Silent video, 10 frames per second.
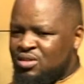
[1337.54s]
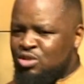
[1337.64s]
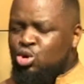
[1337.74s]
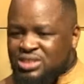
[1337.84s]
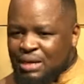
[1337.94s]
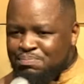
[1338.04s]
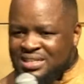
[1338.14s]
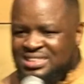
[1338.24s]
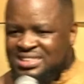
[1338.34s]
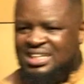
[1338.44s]
do something
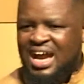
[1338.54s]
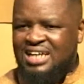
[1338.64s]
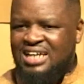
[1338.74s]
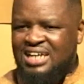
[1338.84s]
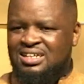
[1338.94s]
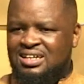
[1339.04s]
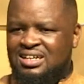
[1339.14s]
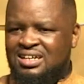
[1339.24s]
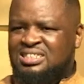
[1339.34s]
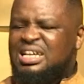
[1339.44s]
serious
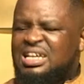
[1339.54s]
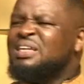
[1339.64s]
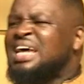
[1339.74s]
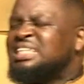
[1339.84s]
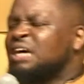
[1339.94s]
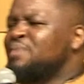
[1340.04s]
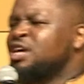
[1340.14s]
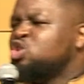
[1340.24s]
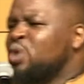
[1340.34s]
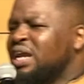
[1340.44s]
something that can make you a